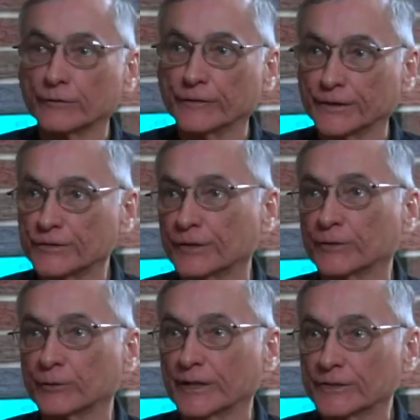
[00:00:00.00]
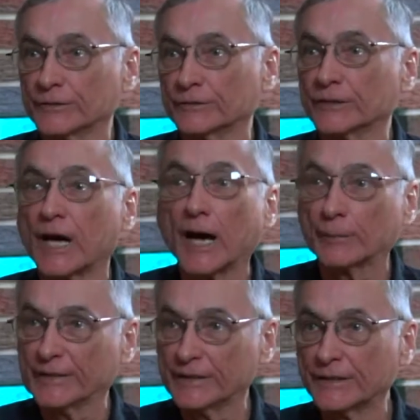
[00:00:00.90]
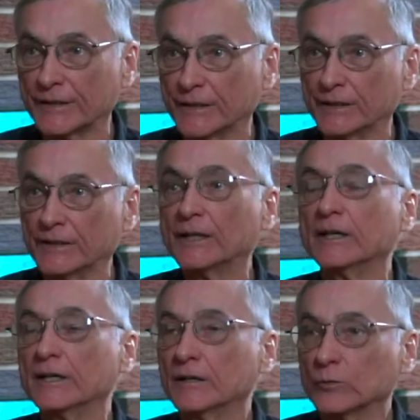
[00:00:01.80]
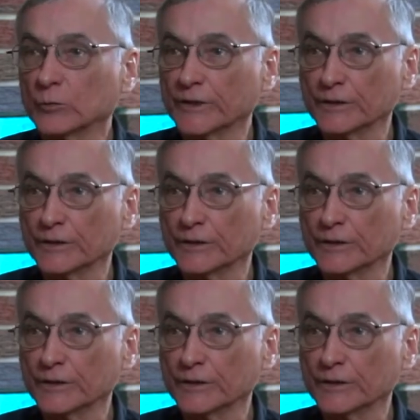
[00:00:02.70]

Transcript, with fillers: fifth generation copied key. We